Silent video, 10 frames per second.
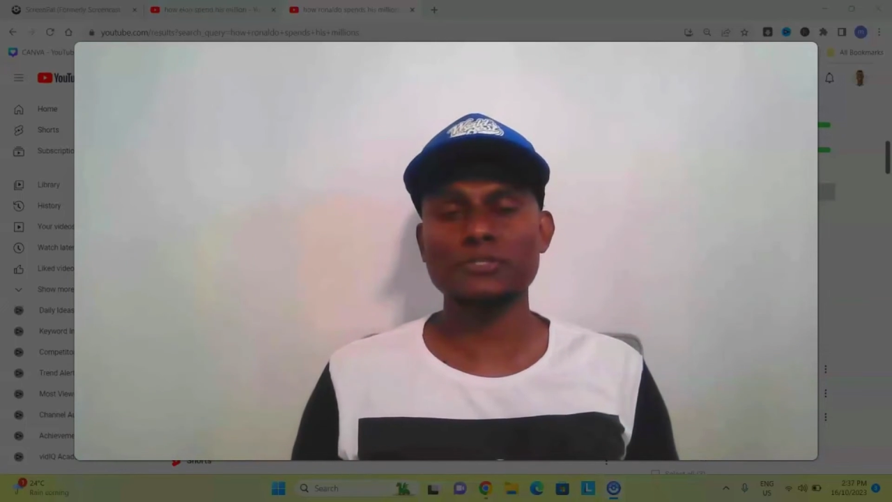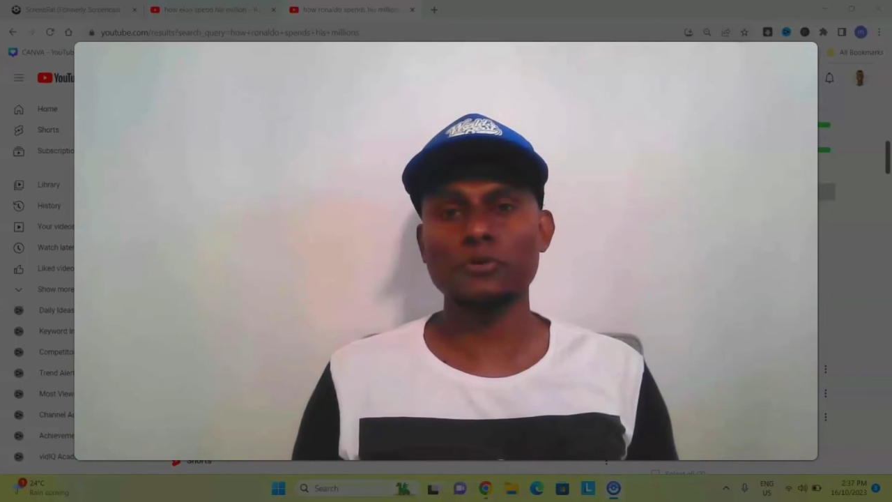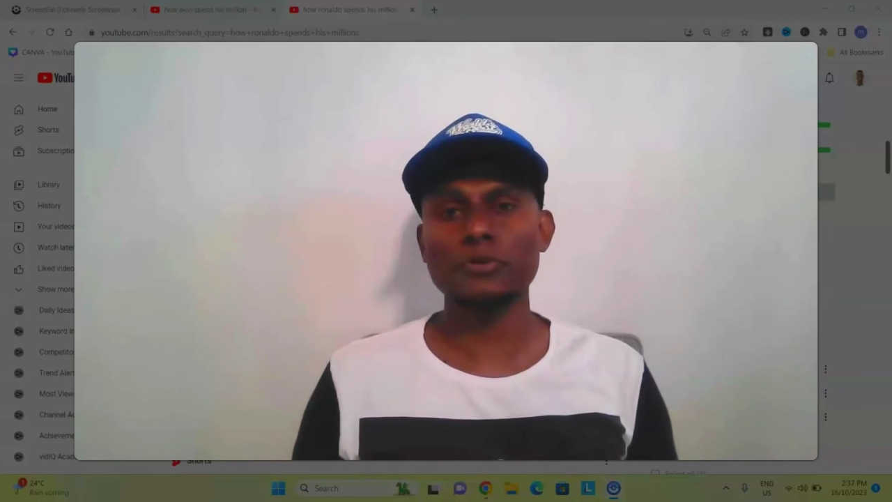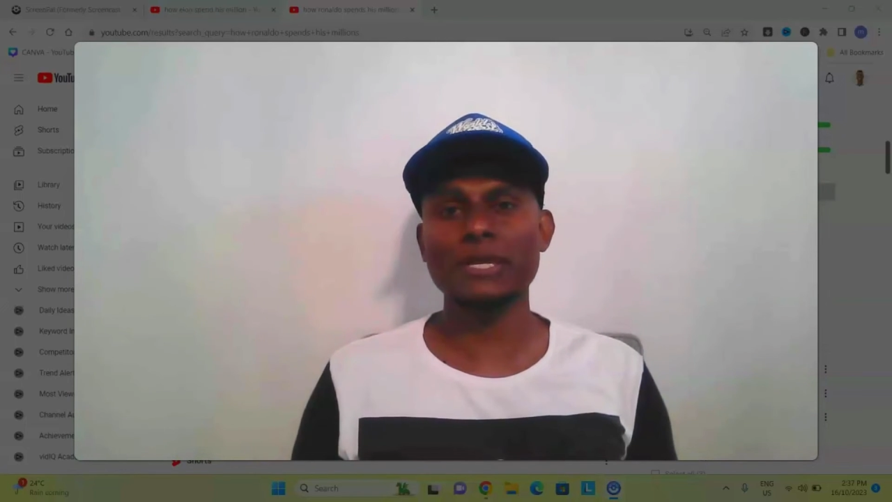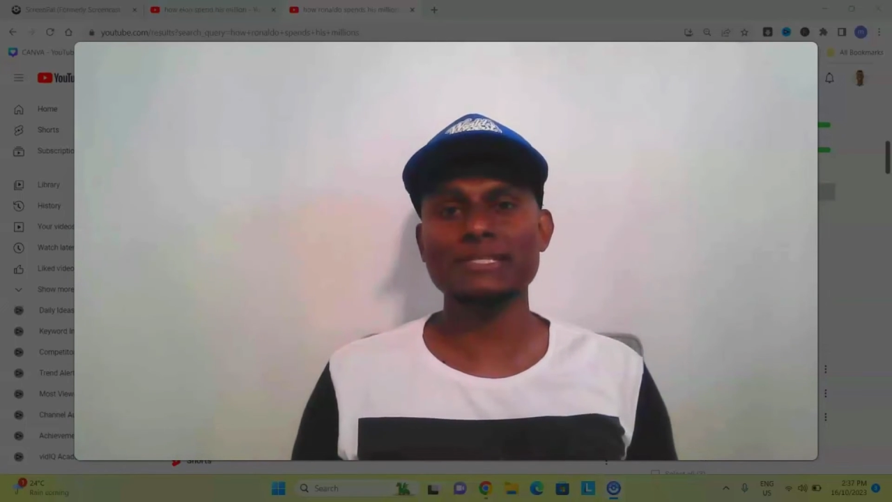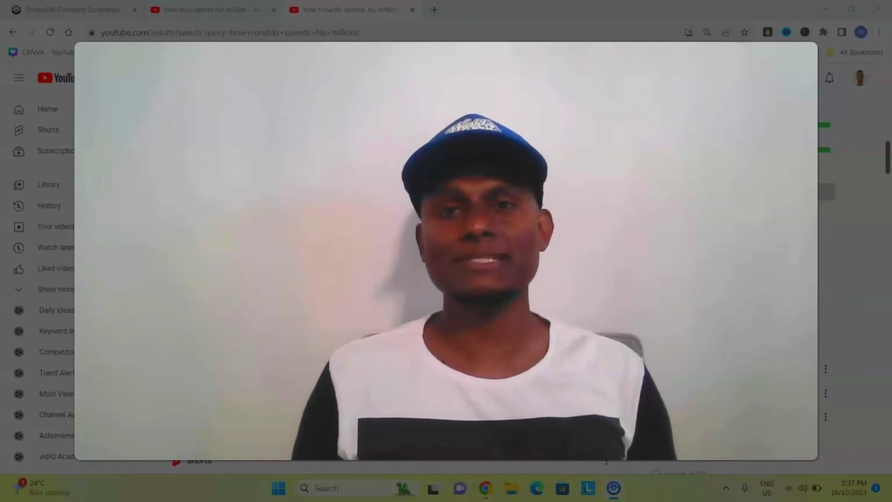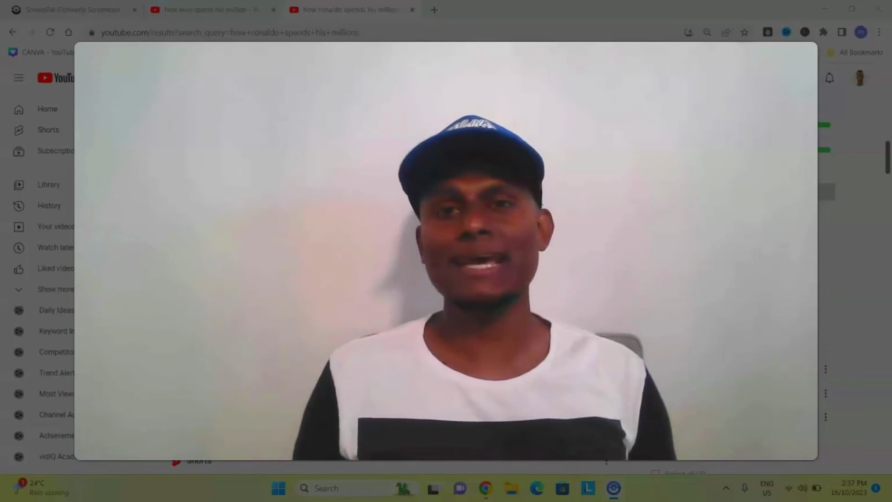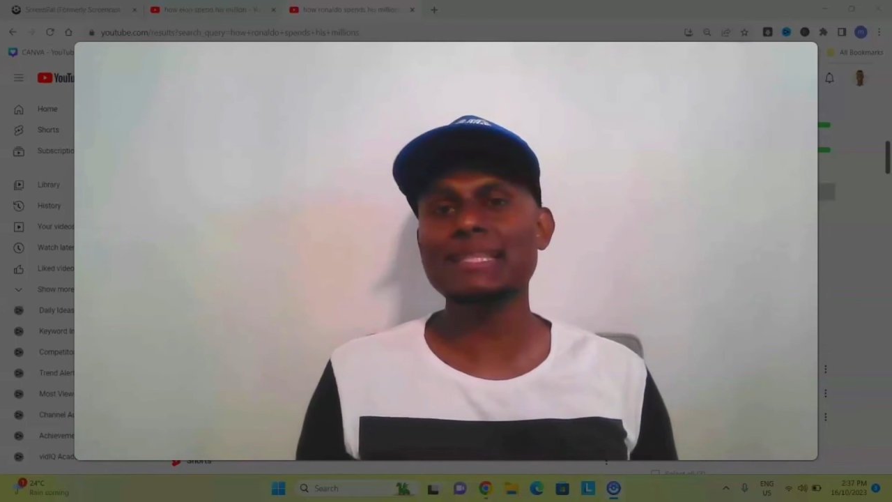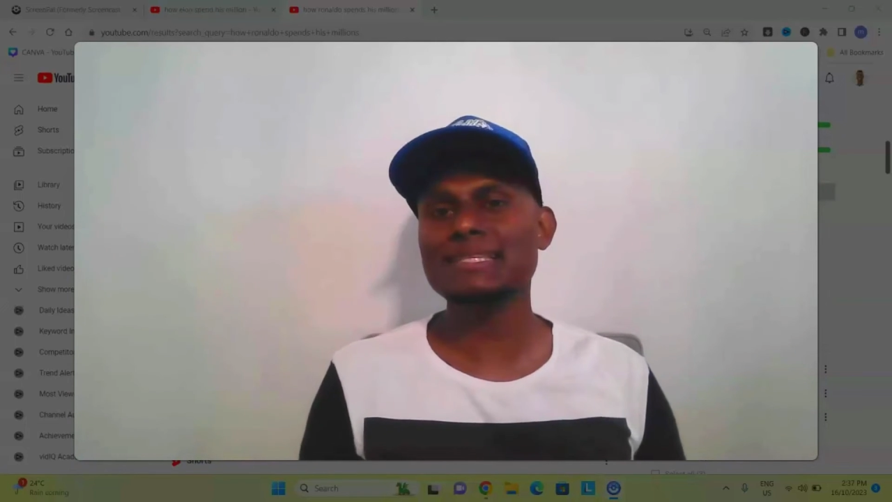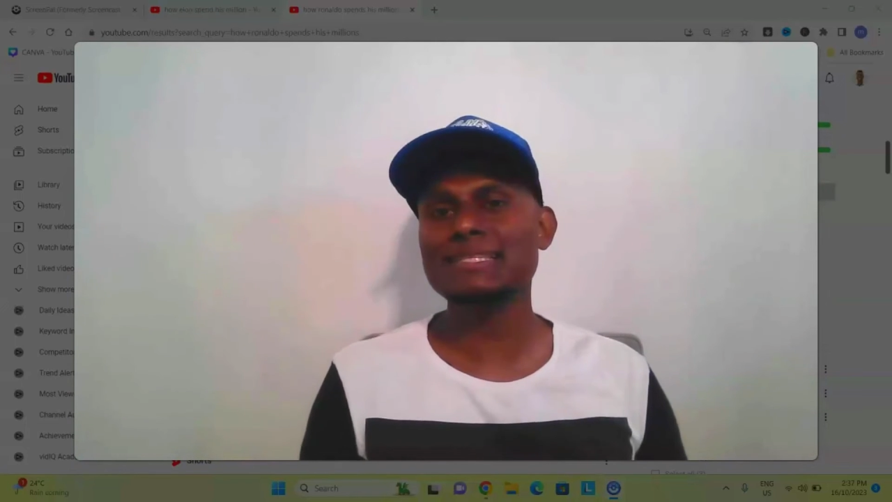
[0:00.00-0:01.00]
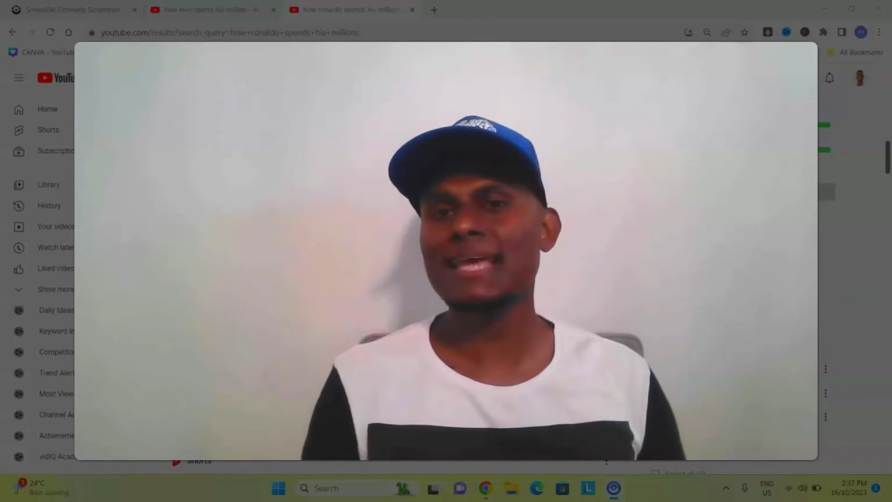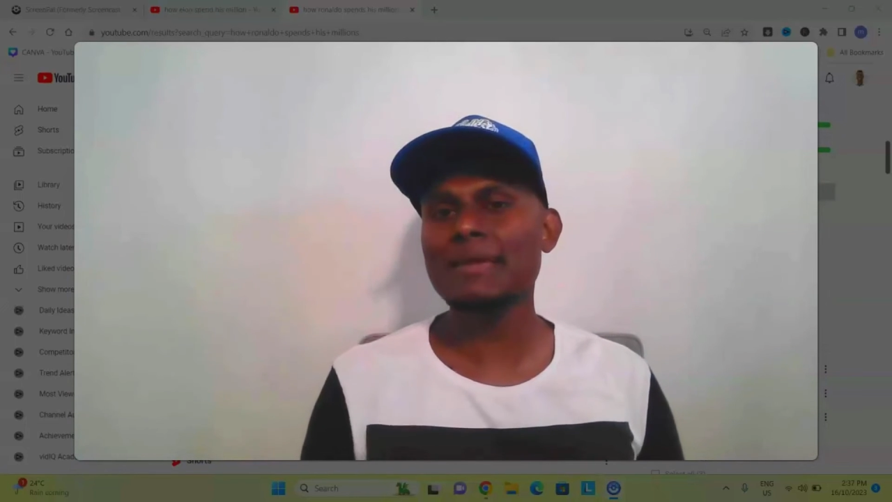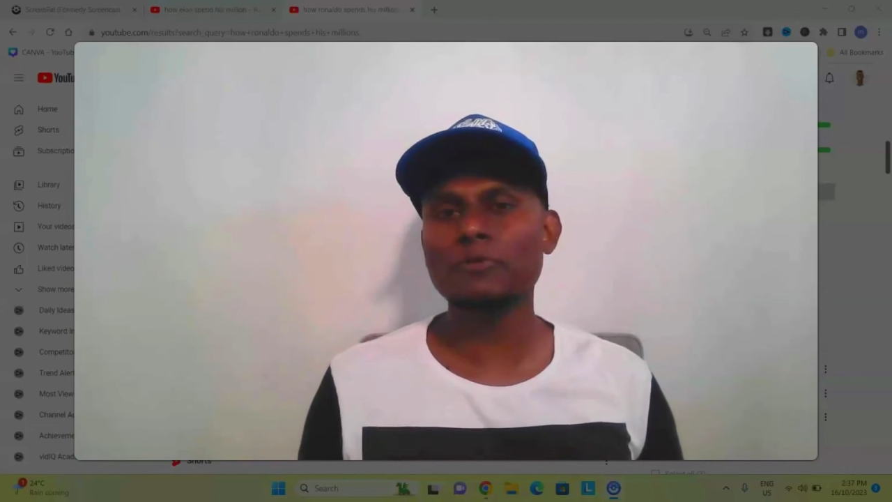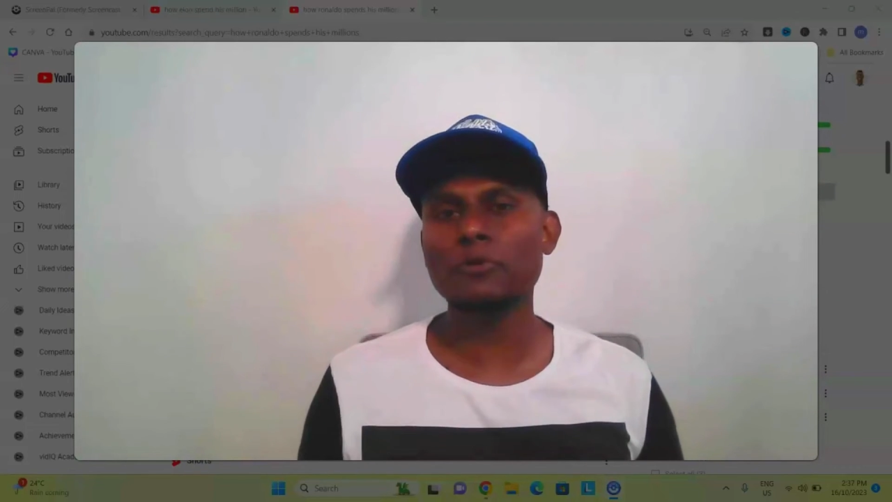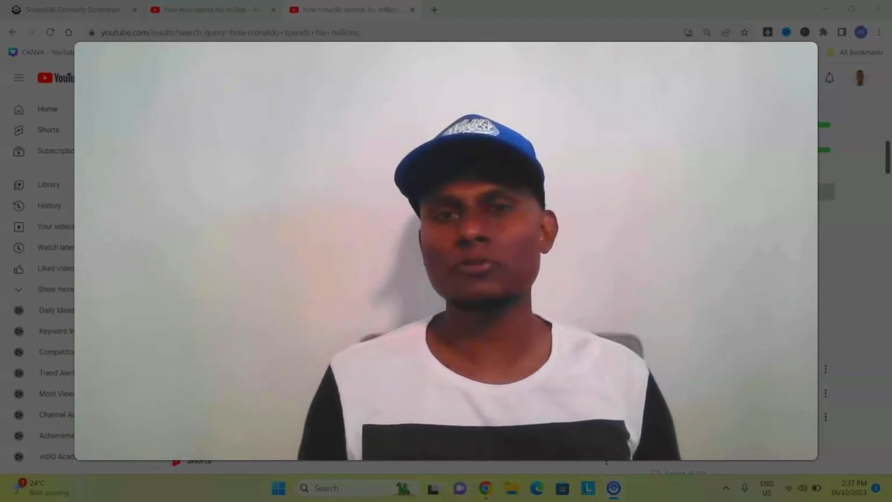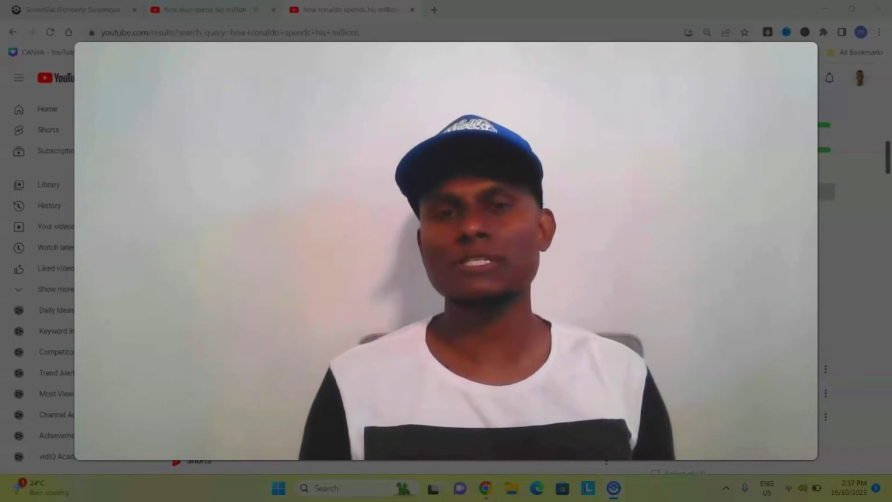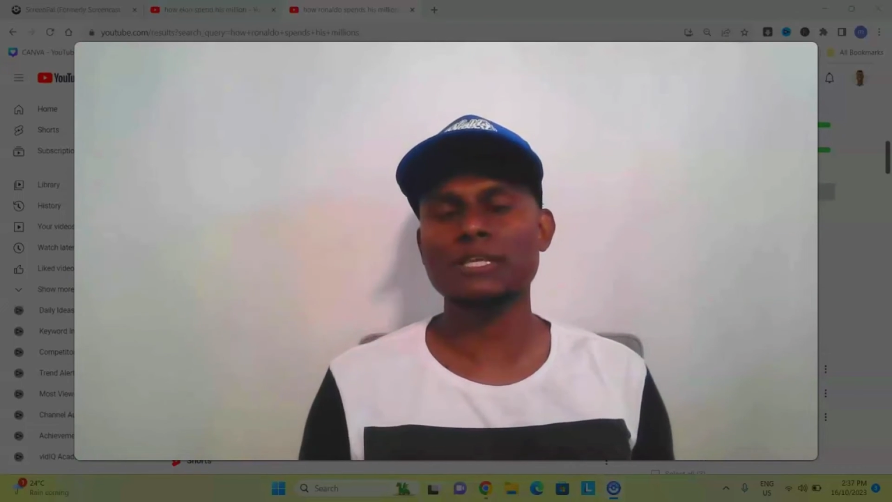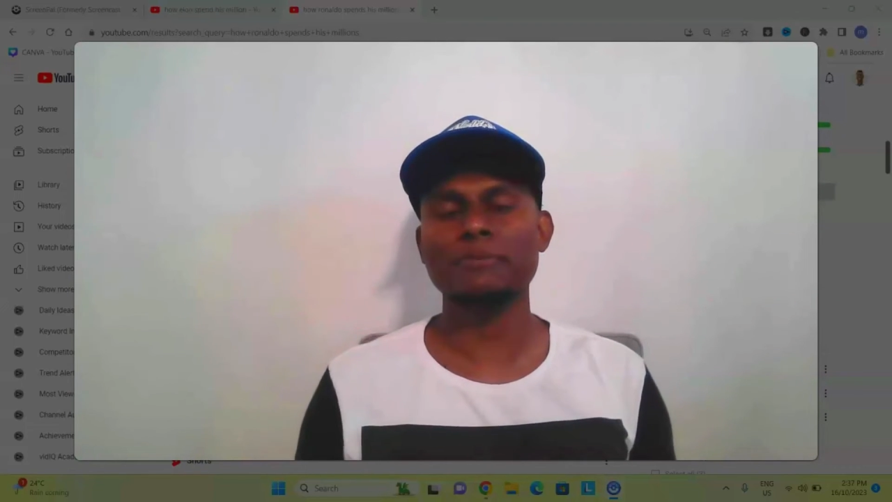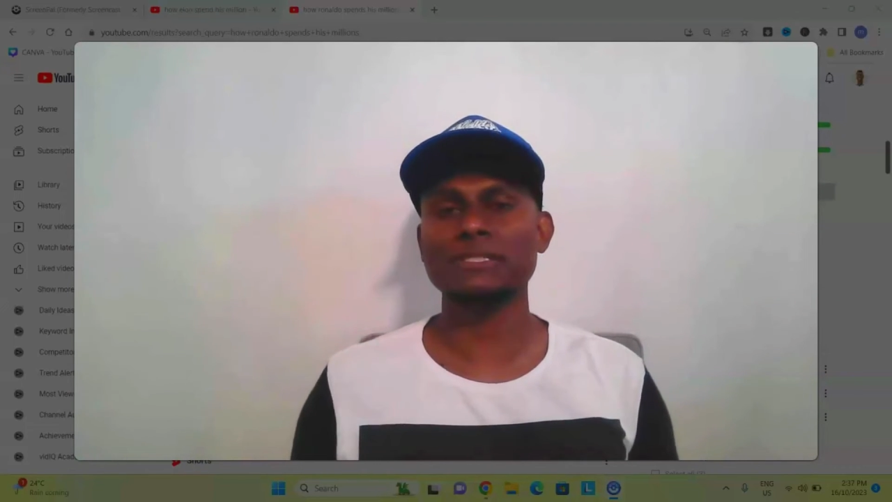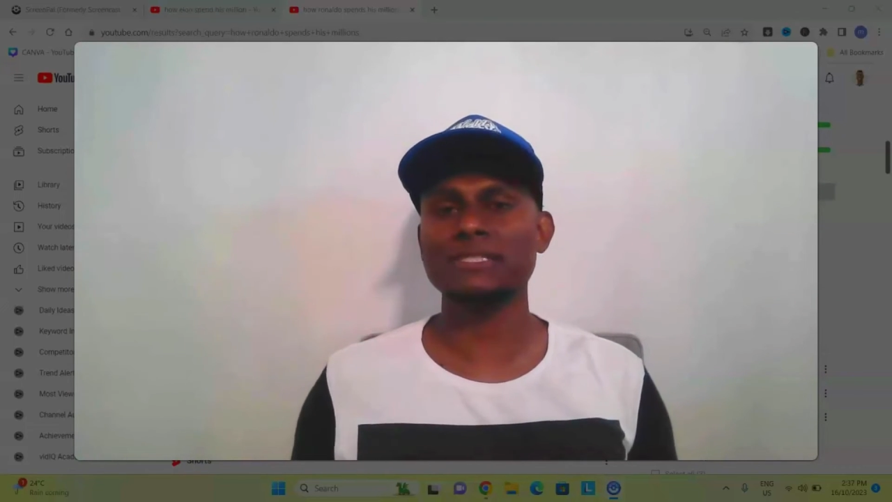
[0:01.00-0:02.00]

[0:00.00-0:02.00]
So you can take the same concept